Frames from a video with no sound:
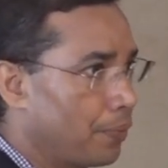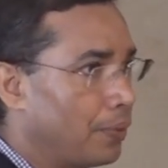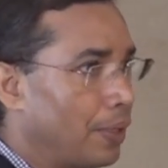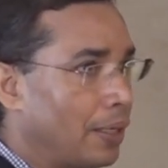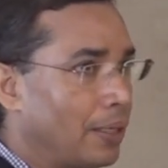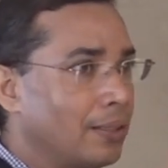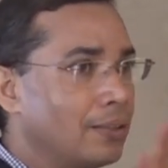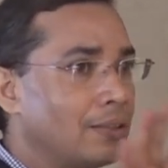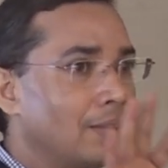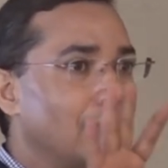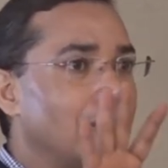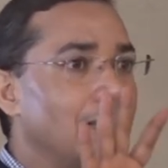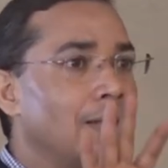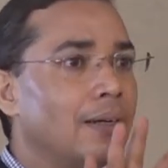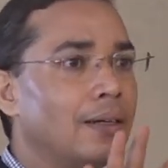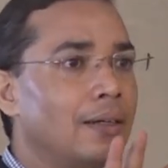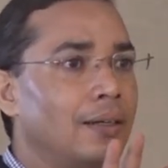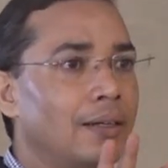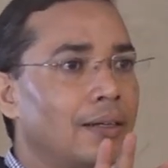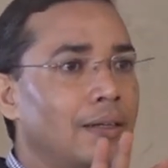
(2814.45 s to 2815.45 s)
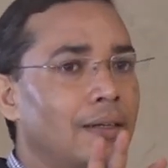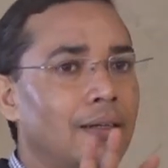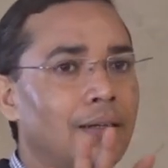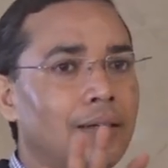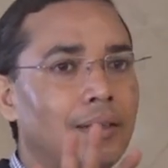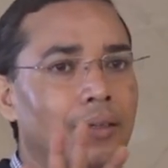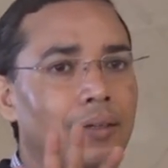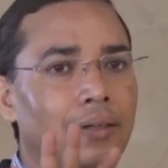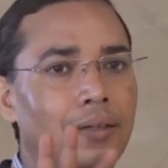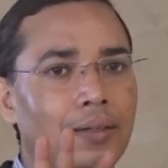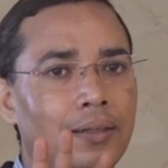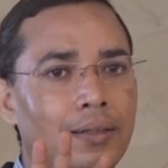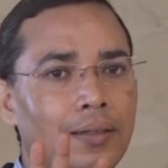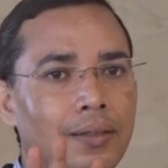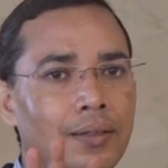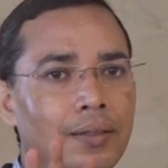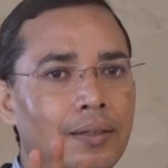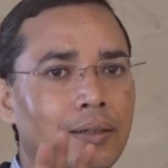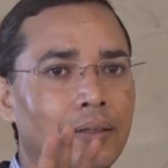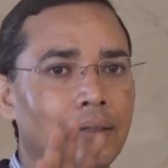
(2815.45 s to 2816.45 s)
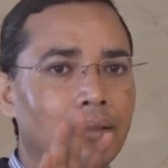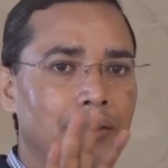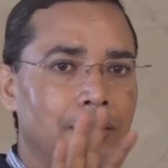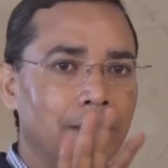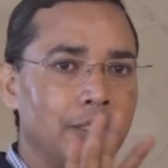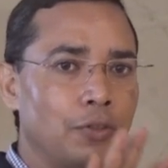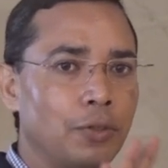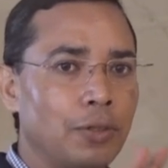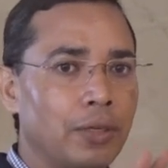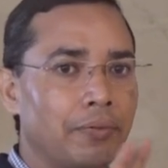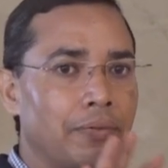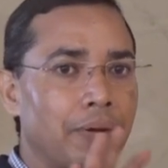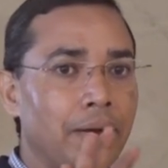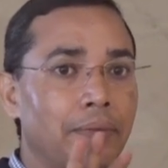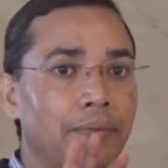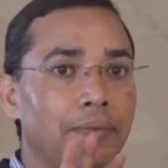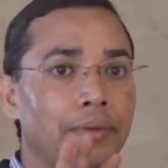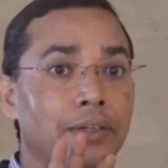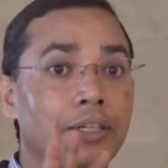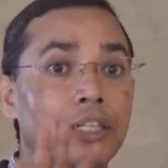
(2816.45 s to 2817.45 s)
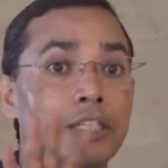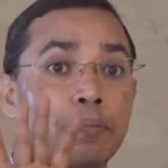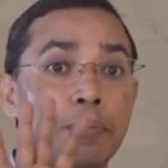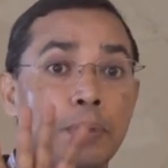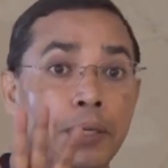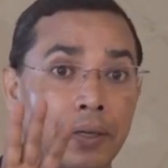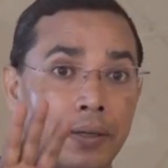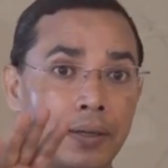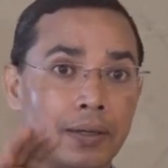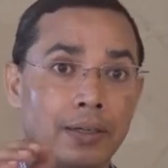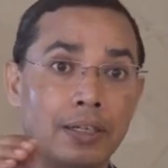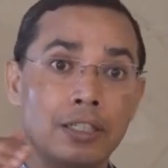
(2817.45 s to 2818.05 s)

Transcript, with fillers: That is 300, 325 disprin.